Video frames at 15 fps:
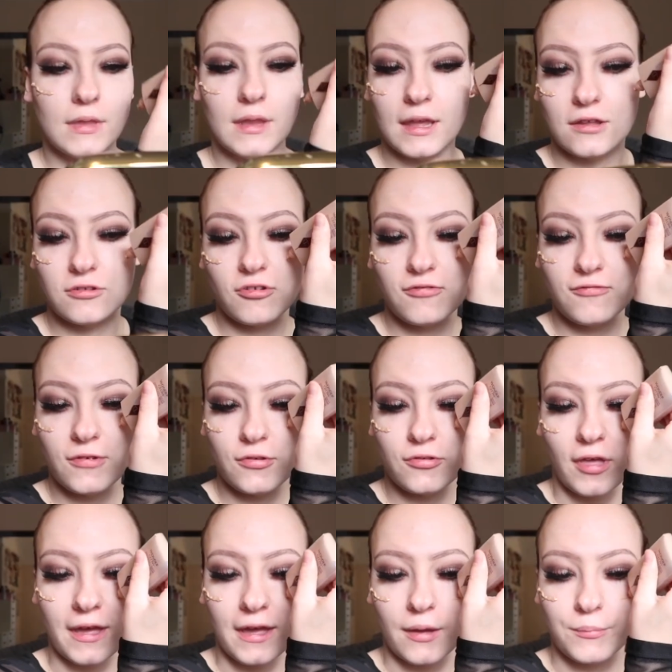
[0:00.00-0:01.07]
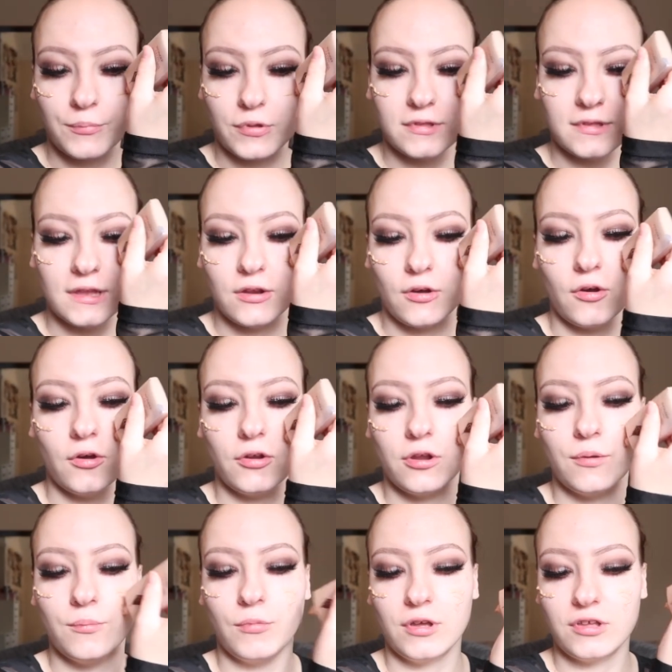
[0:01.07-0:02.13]
It just feels like I'm putting on
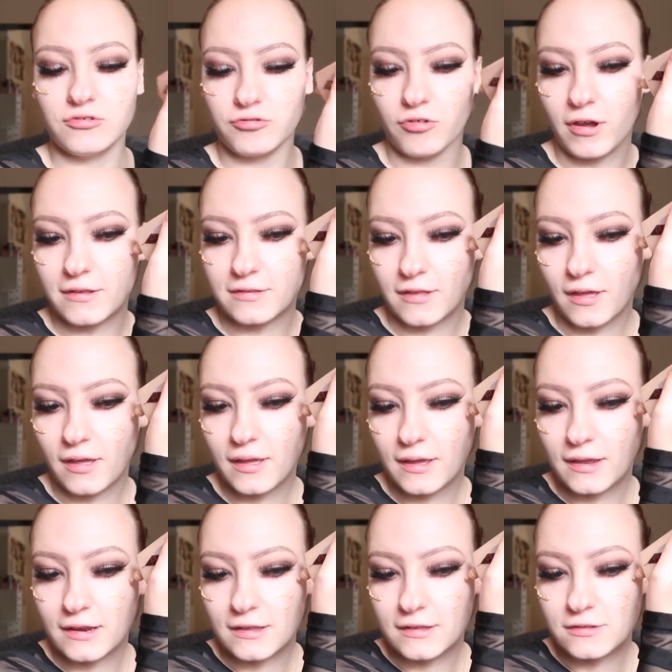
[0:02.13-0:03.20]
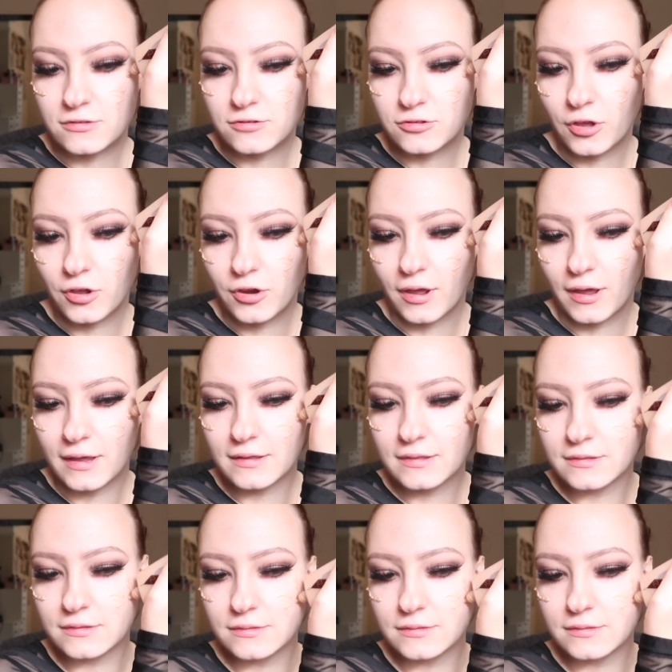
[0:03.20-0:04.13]
a moisturiser and it is so nice.